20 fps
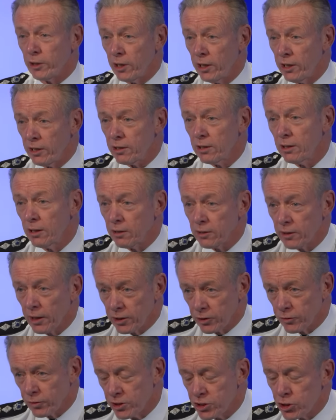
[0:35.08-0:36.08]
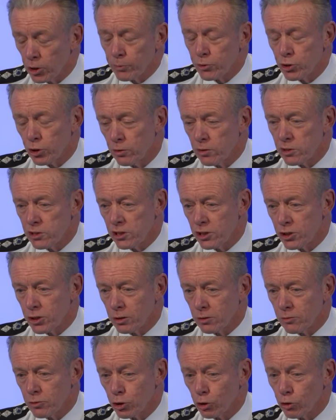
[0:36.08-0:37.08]
Nick, and thanks for this opportunity
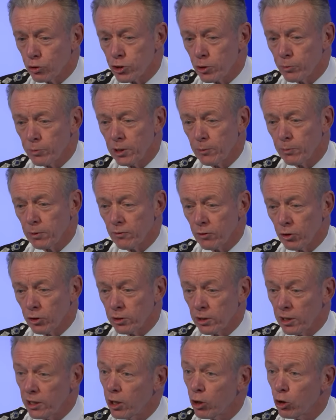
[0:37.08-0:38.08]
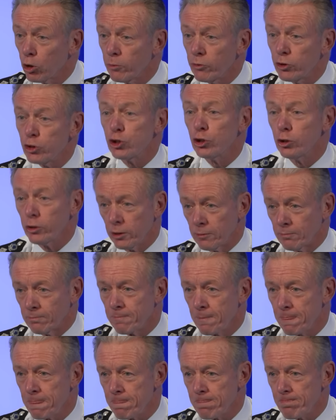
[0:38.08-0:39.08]
to talk to the people of London. I hope reassure them
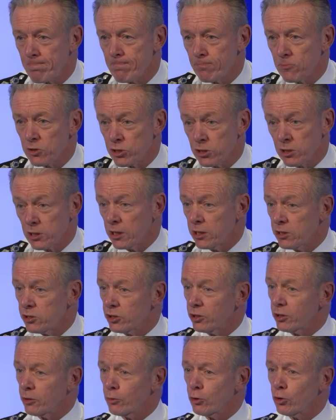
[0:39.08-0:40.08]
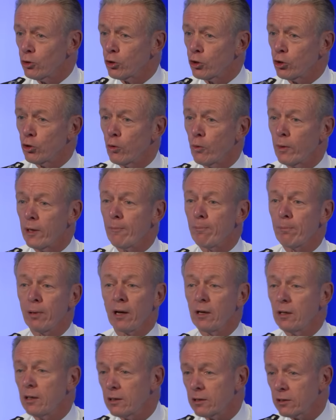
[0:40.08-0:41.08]
there's a danger that we all go away and
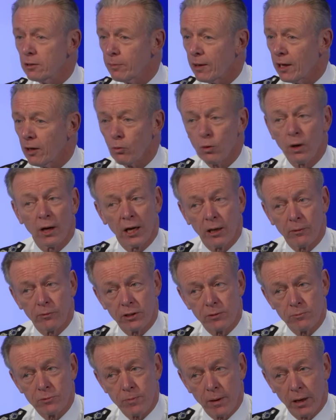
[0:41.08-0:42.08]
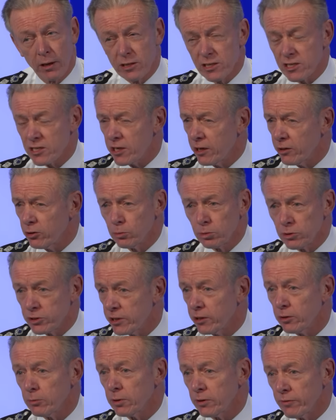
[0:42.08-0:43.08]
panic about what happened in Paris. Terrible,
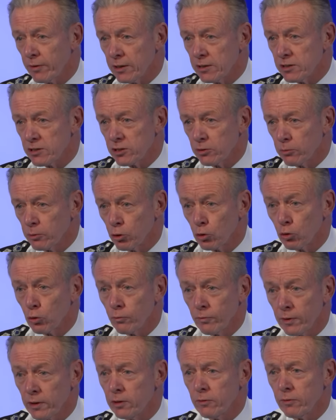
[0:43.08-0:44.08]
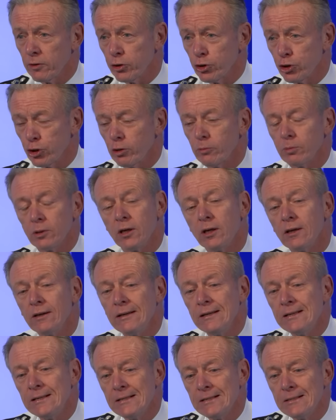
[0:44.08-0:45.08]
terrible events that we're all very, very shocked by.
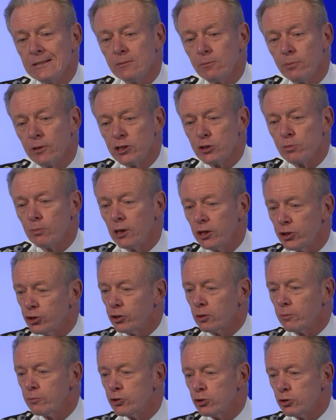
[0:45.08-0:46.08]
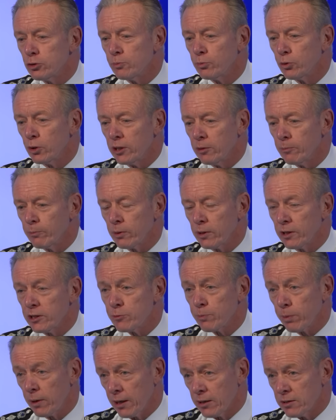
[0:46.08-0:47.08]
But it's my job to put in place
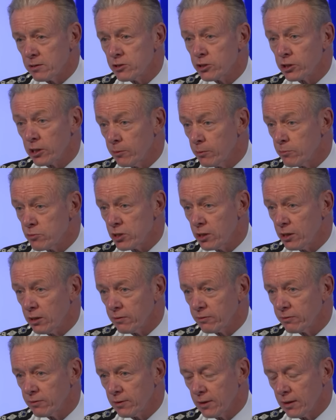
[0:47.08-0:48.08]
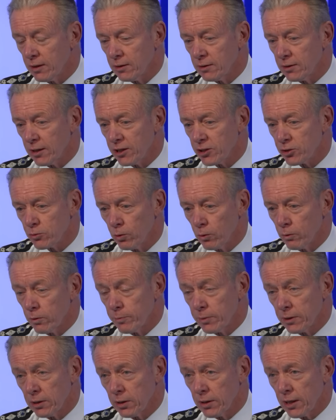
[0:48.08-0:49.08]
plans to keep them safe, and that's what
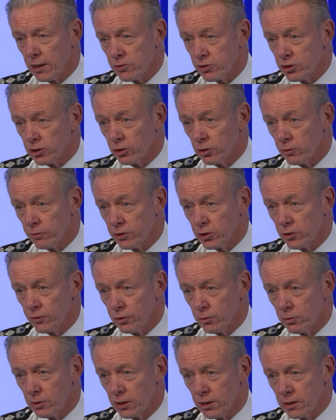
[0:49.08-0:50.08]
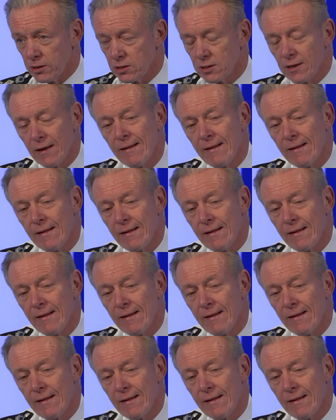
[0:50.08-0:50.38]
we've been announcing over these few days.